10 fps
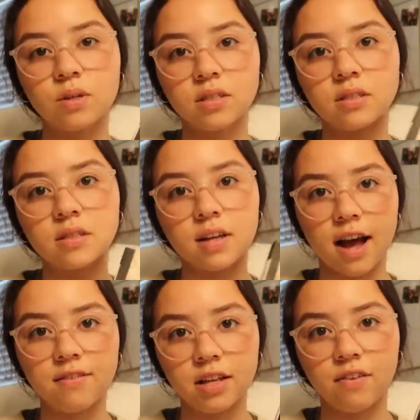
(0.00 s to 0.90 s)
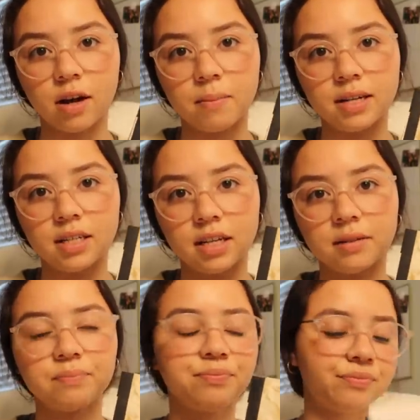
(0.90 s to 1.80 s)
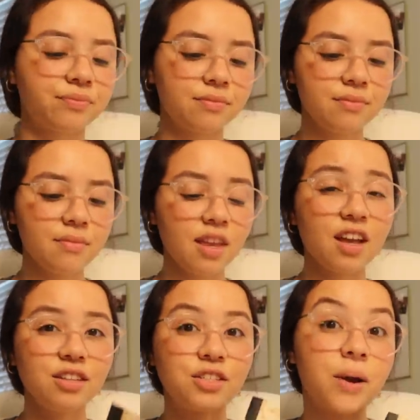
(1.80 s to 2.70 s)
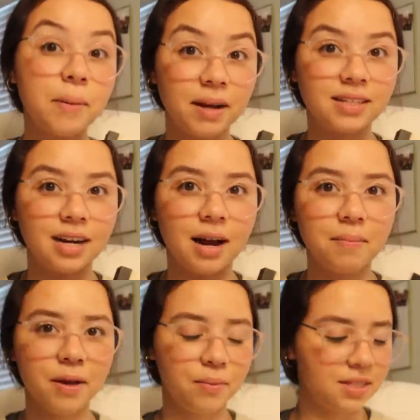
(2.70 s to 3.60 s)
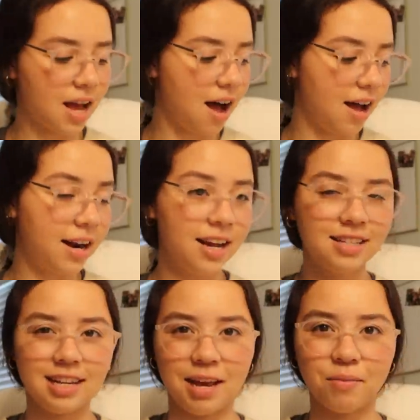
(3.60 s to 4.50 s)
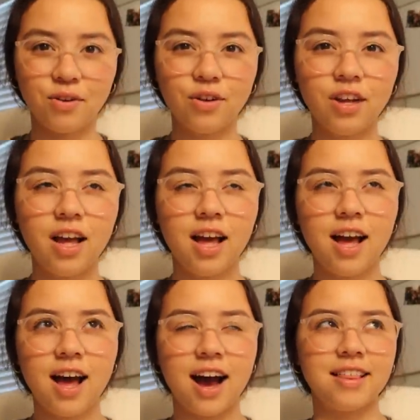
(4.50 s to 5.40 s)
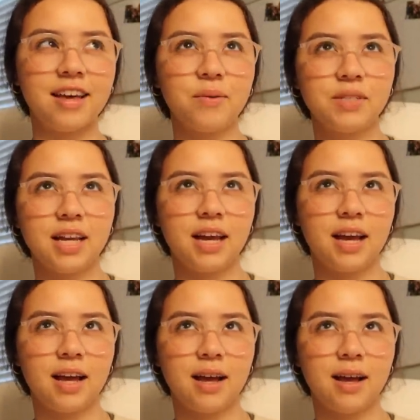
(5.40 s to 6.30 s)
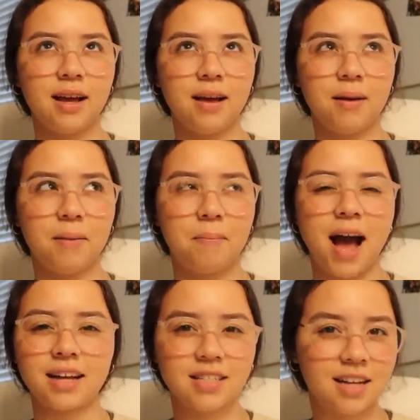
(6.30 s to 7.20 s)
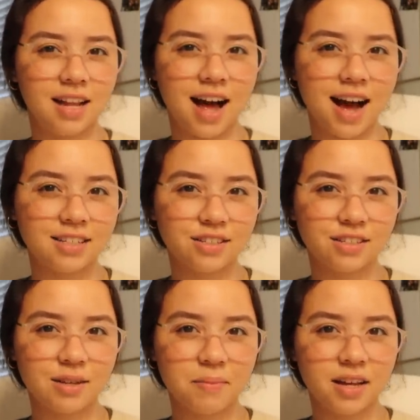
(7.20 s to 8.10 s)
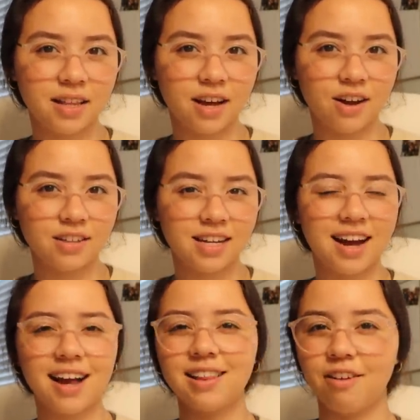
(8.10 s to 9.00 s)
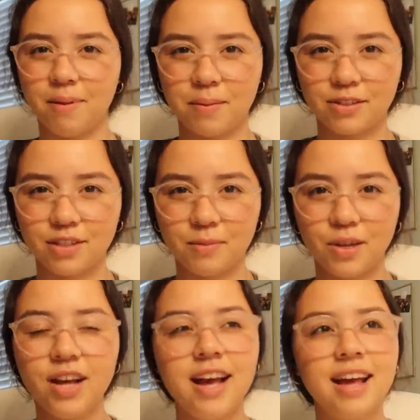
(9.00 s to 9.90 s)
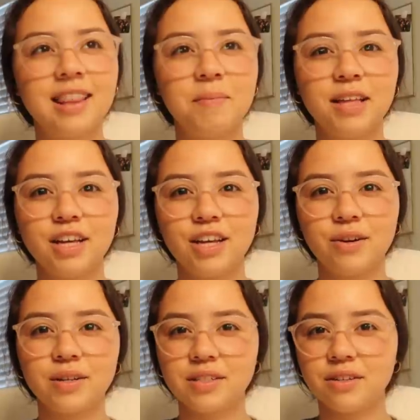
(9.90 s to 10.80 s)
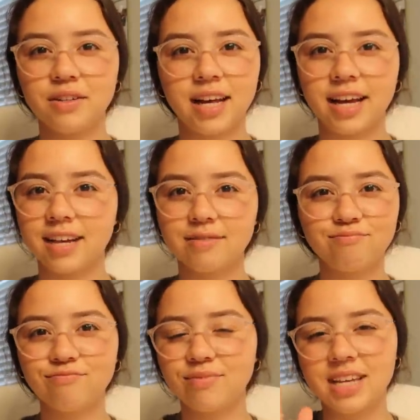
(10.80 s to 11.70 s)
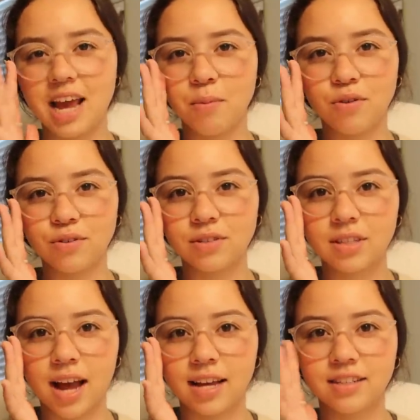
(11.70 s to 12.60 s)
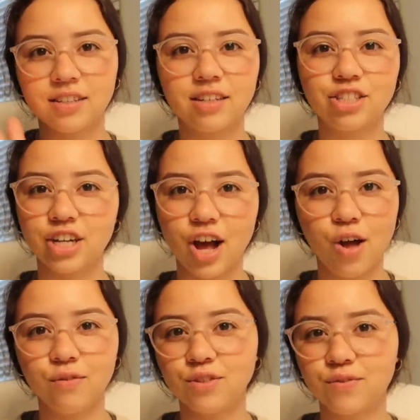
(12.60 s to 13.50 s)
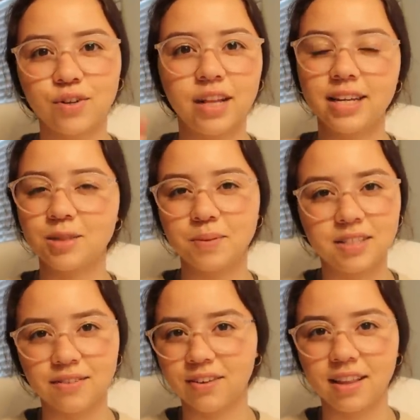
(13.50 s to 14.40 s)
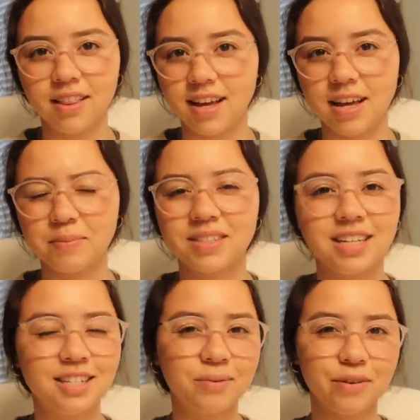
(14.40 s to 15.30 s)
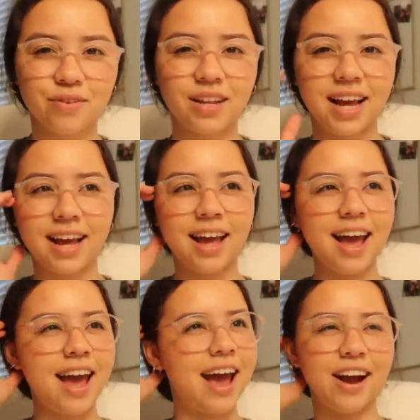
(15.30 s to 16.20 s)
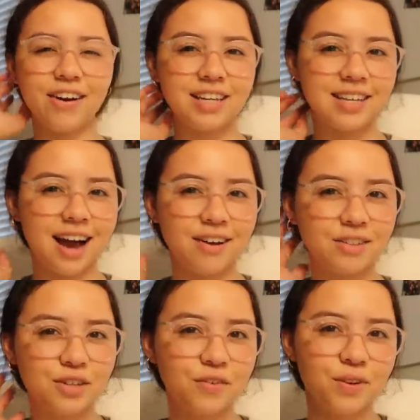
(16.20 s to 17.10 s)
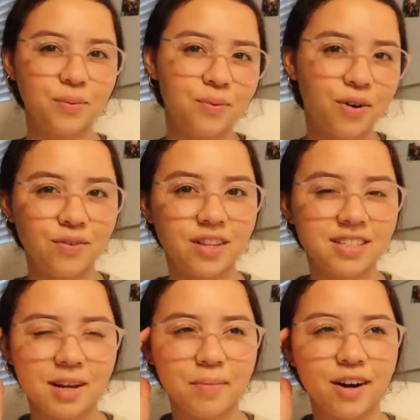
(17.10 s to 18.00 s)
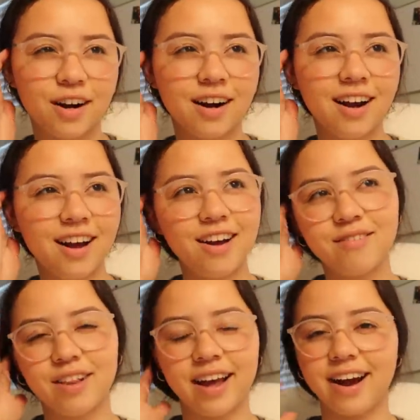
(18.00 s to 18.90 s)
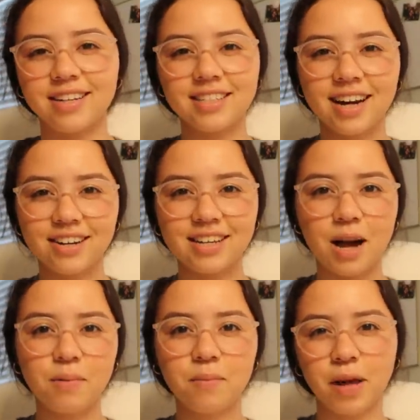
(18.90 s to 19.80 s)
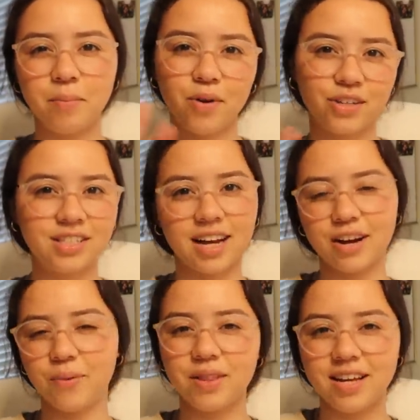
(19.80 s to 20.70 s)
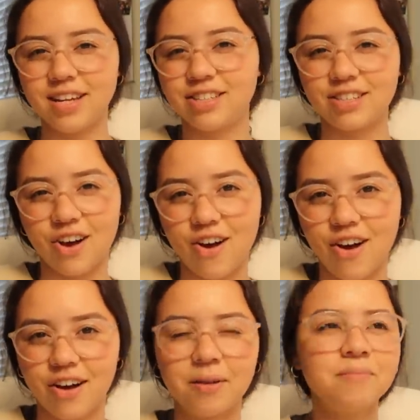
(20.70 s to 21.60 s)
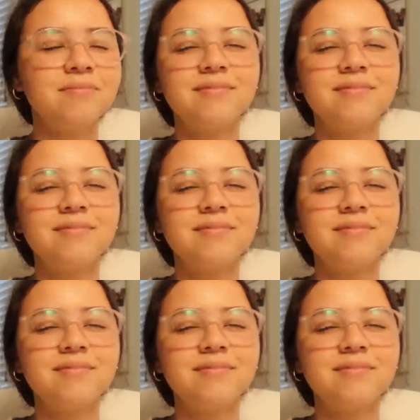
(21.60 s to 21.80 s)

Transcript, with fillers: was heavily recommended. So I picked it up. It was on a table, I think it was like back to class or something they called it. I love my Barnes & Noble. They make the cutest little like tables and shelves for like specific themes. They did one for like Harry's house over the over the summer for like Harry Styles album, like books that go with each song